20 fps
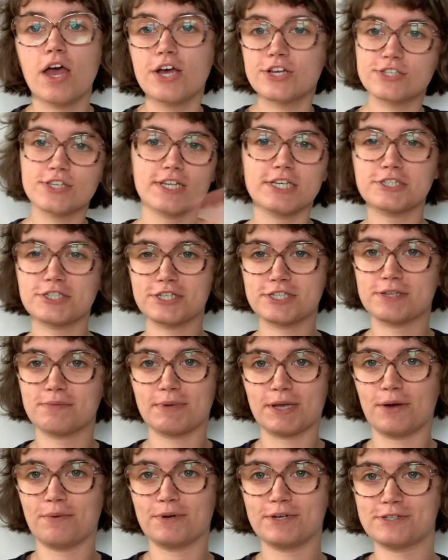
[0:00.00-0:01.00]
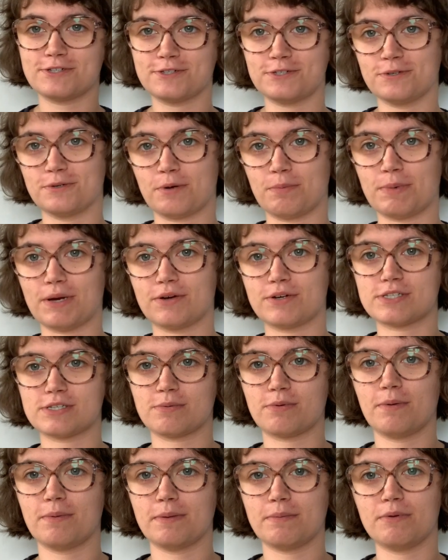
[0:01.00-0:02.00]
So that's just something I wanted to talk about because I'll
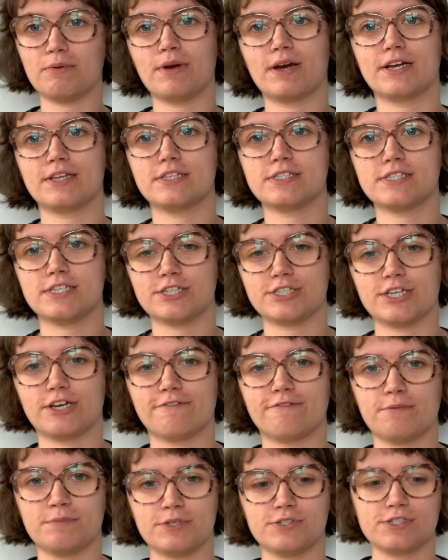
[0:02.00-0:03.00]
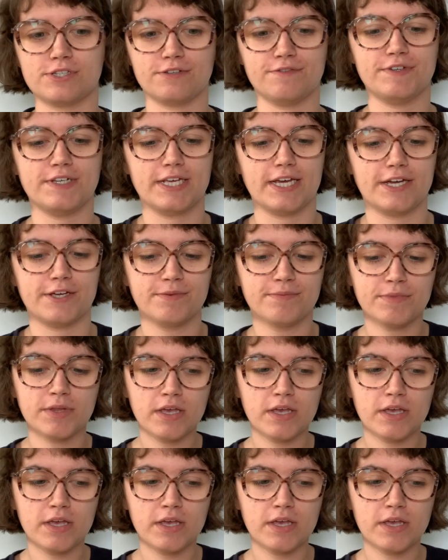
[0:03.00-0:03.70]
probably be wearing this t-shirt for most of the video.